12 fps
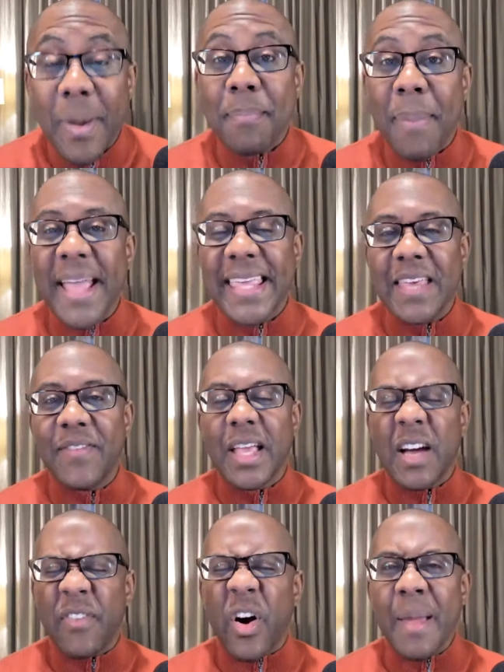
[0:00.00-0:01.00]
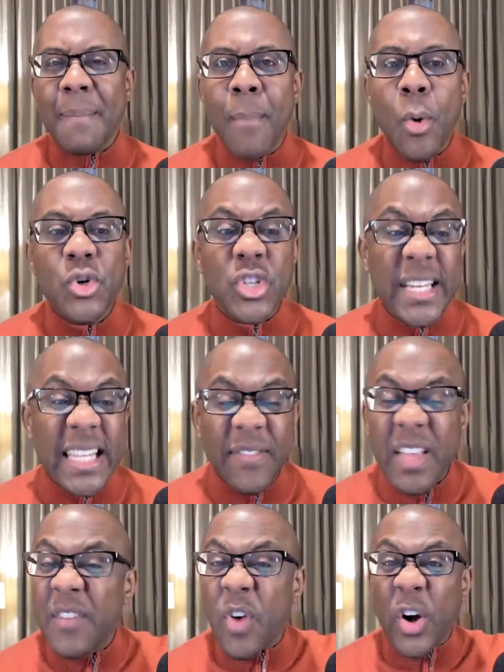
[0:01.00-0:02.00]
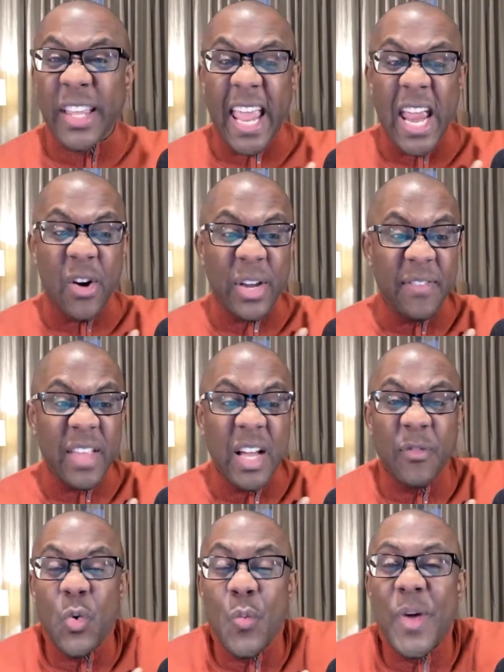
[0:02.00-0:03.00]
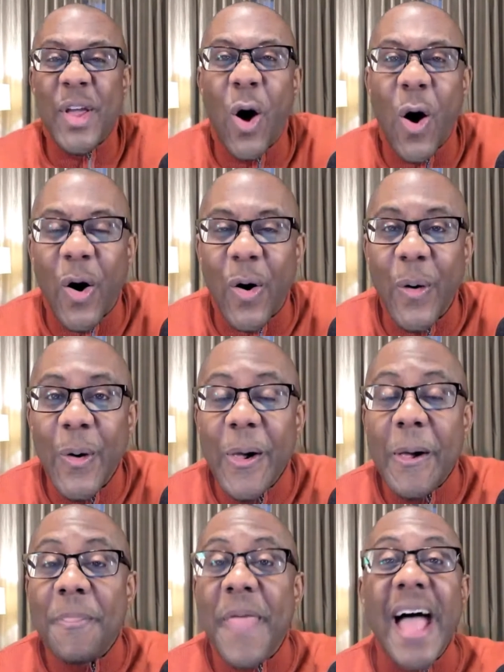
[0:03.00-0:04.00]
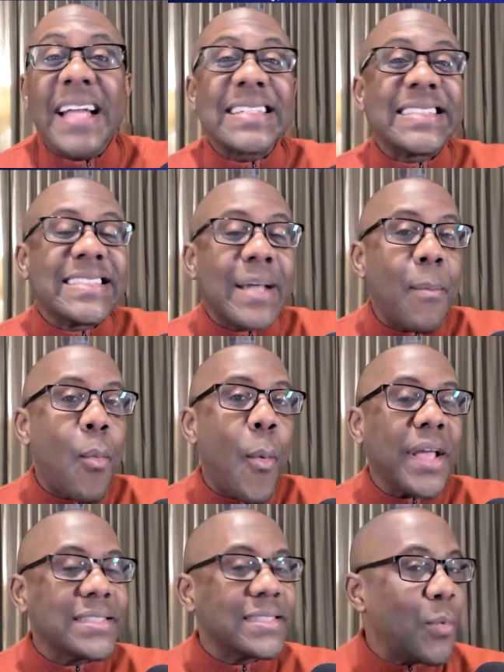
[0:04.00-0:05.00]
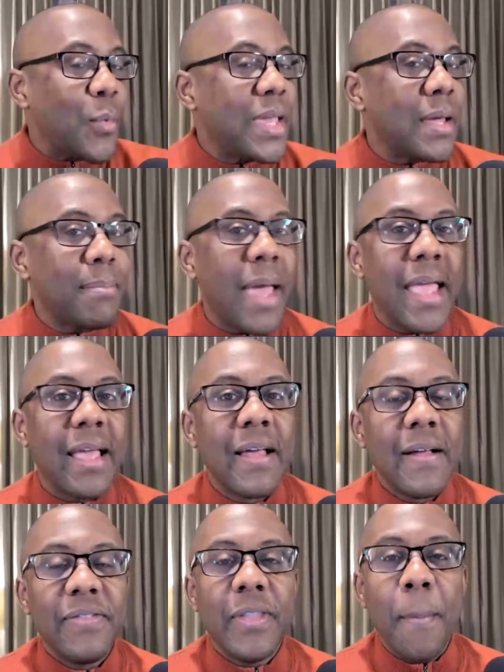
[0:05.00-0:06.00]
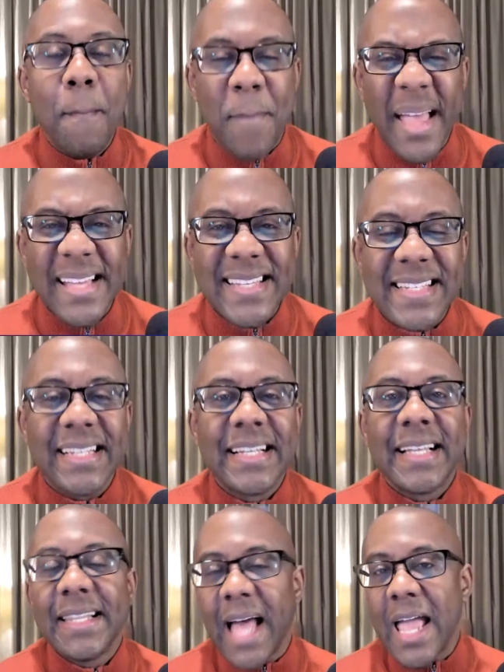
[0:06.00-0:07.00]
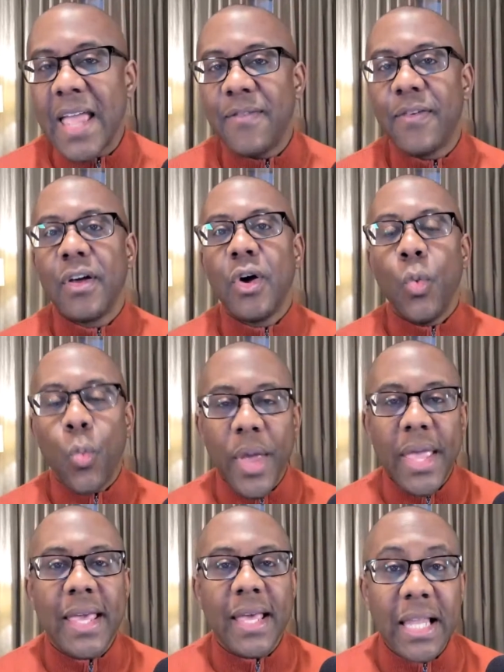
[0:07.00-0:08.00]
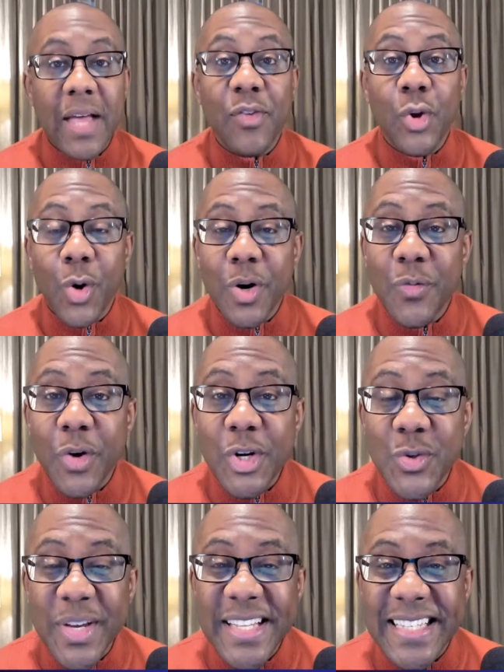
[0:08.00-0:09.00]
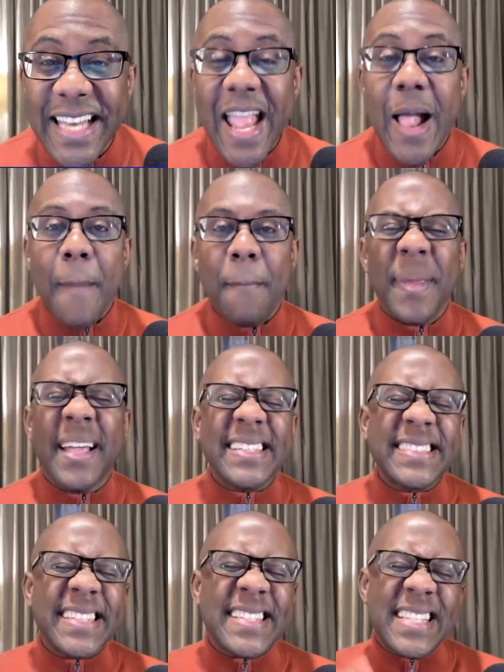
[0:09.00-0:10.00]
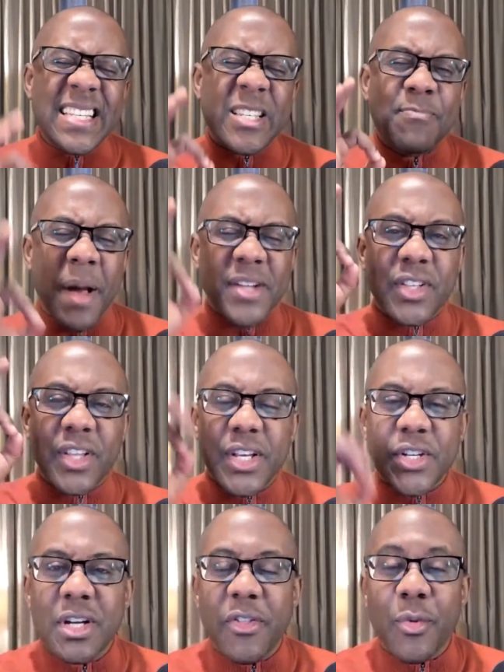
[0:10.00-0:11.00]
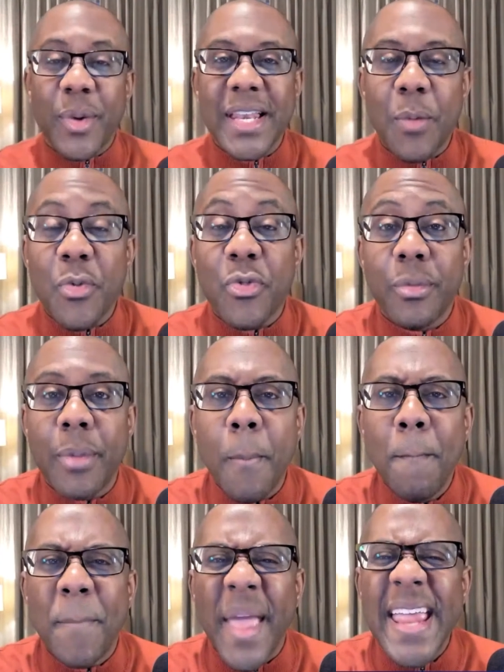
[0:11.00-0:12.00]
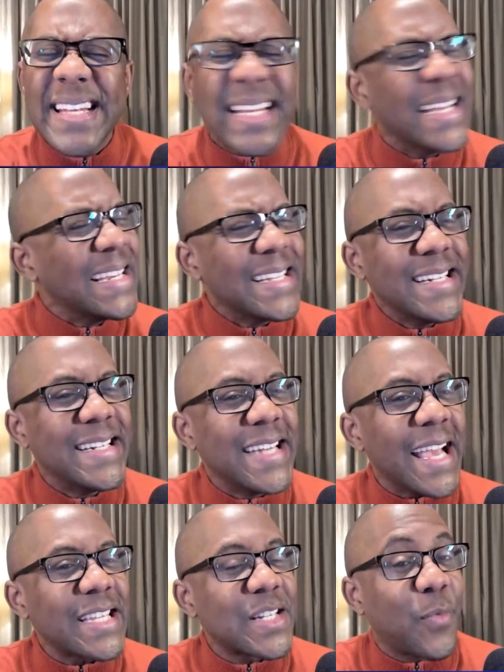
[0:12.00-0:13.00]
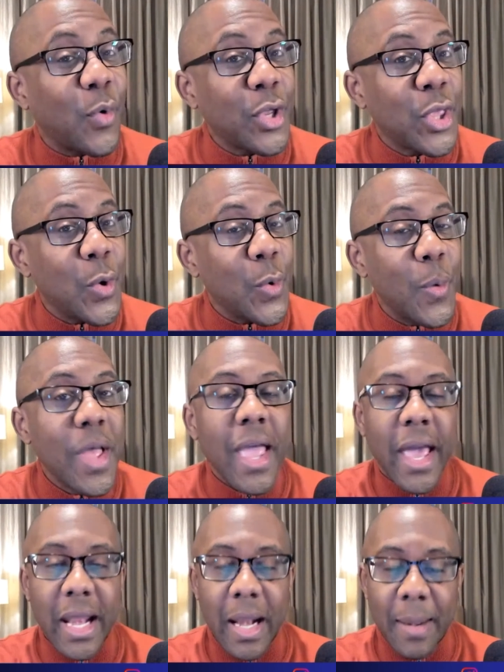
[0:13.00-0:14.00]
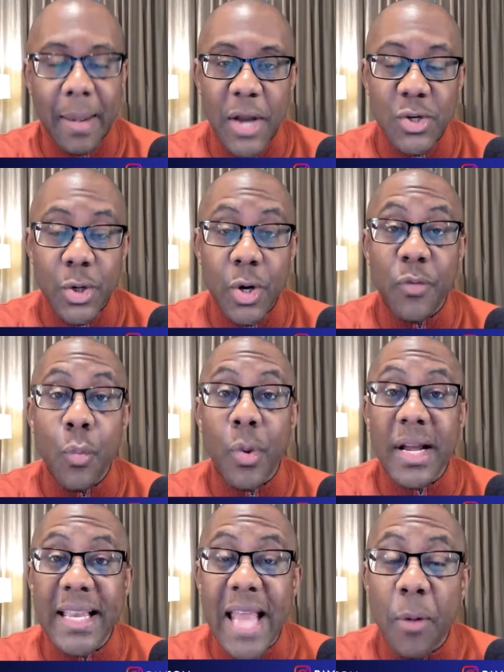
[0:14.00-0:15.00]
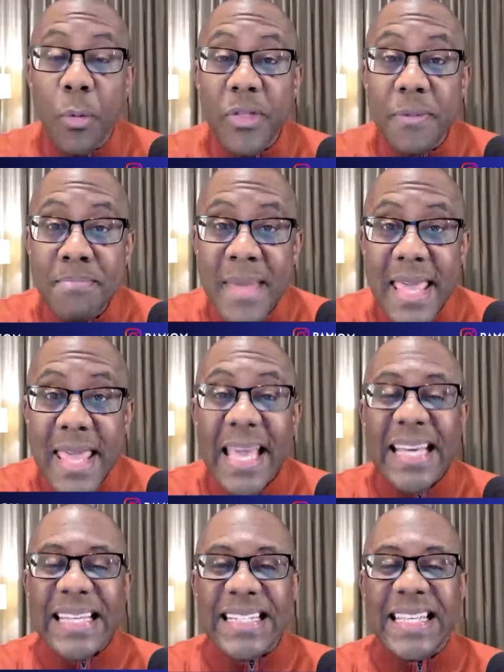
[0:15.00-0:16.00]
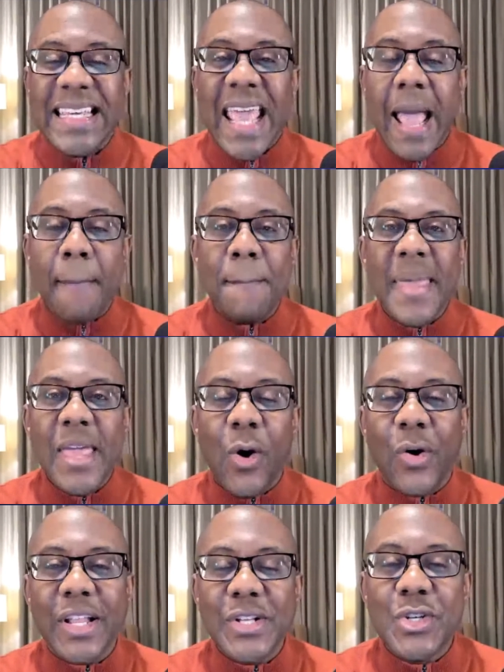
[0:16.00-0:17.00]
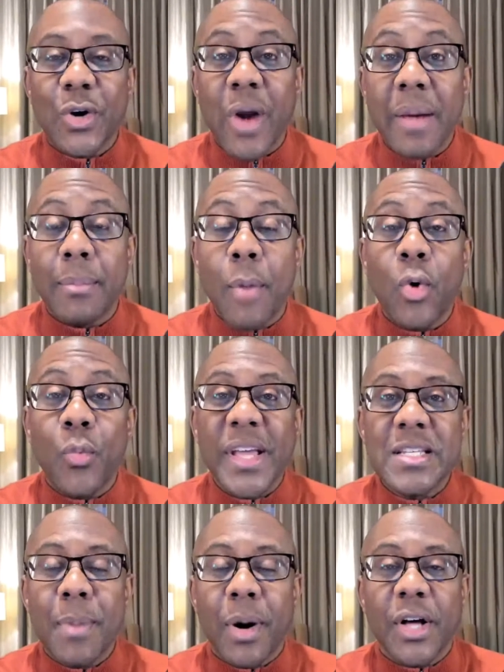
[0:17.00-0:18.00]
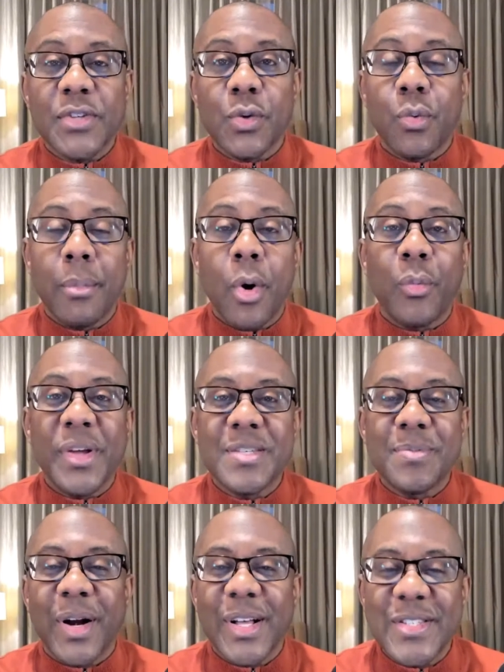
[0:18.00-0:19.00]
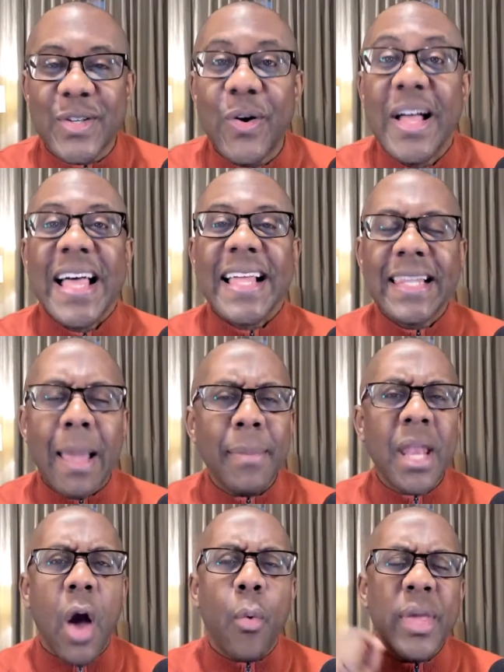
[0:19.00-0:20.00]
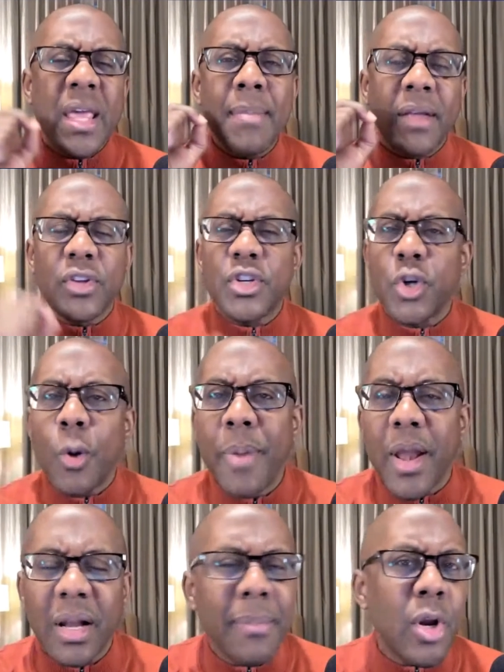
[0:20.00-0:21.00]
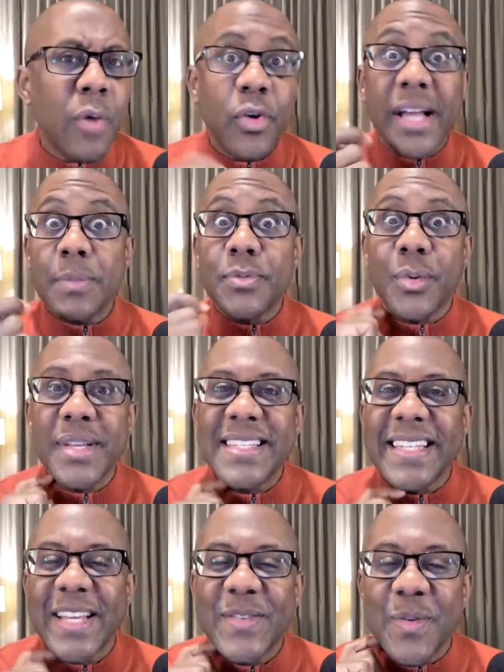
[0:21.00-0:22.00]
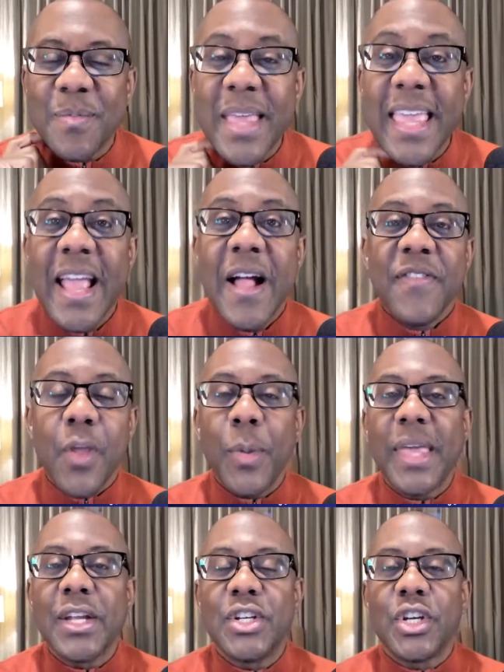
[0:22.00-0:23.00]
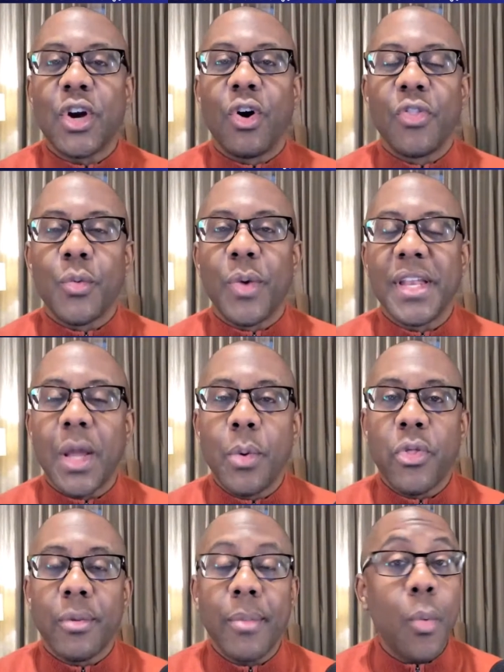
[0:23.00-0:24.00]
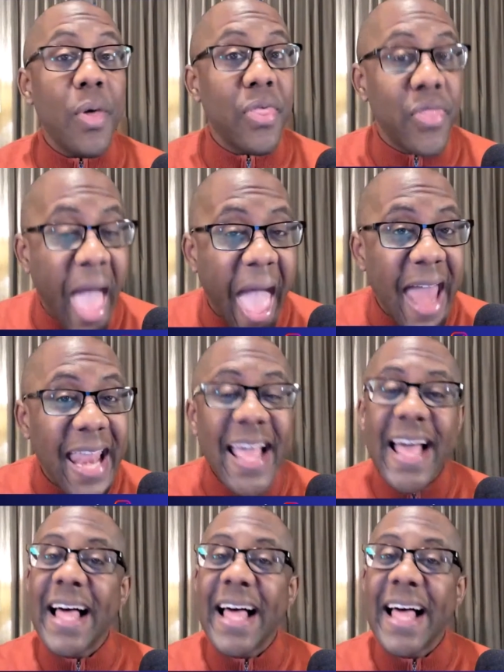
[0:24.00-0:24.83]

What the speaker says: but by giving of our emotion, giving of our care, giving of who we are. That's some ways that we can make the best life we can live. You're in for a treat today because this is a special edition of the Rundown with Ramon, baked just for you. And I'm glad you're here. If you want to connect with me, DM me on Instagram, Ramon Ray Smart Hustle, Ramon Ray Smart Hustle. Let me know how we can make the show better. Let me know if you got tips or insights from me that we can share on the Rundown with Ramon. With that,